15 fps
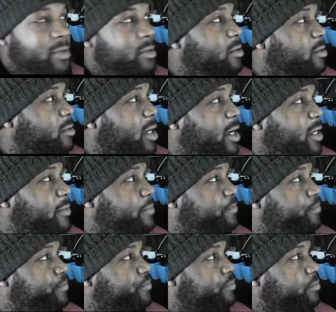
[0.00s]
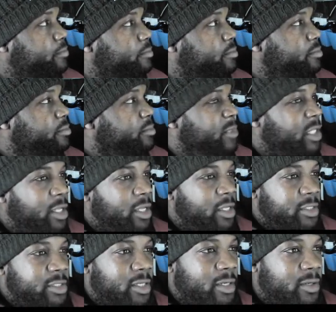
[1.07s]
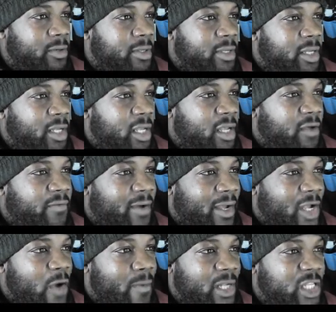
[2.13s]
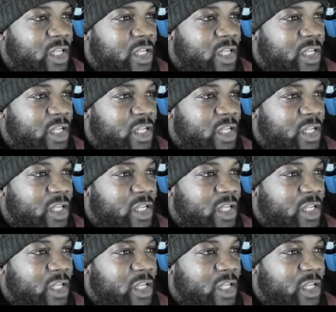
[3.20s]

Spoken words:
right? So if I go back to